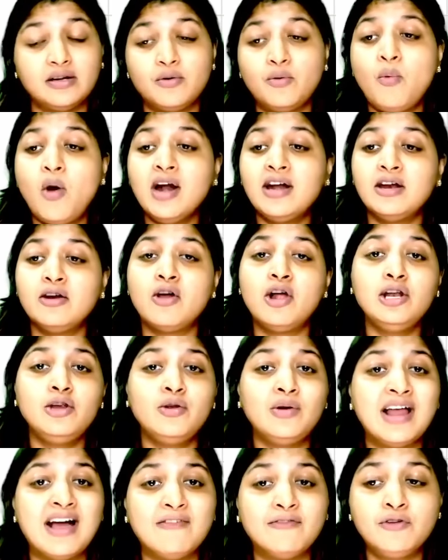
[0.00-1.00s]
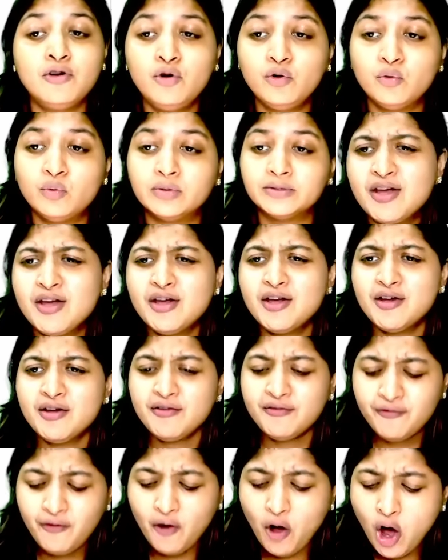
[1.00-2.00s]
what and all you'll have to do.
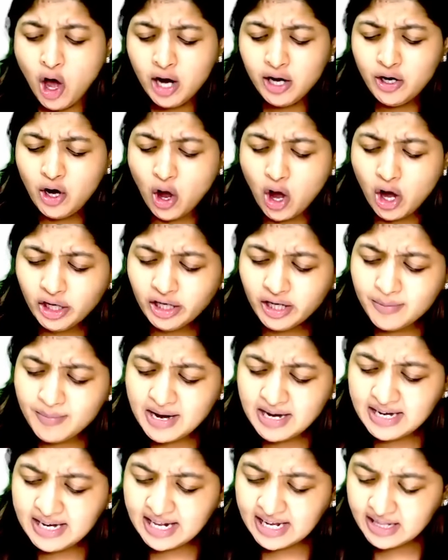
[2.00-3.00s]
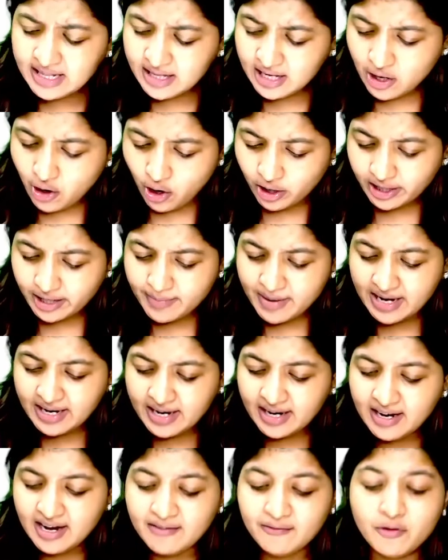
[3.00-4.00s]
For documenting the
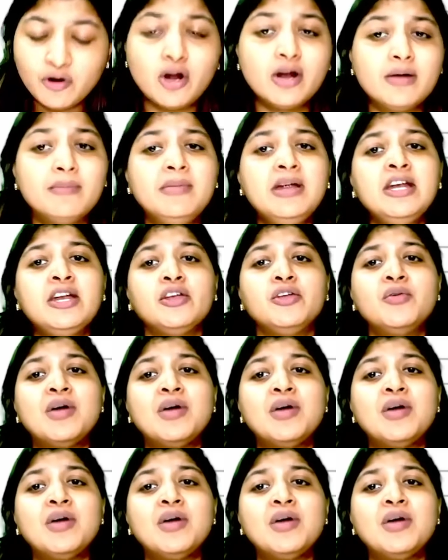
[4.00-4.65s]
automated environment,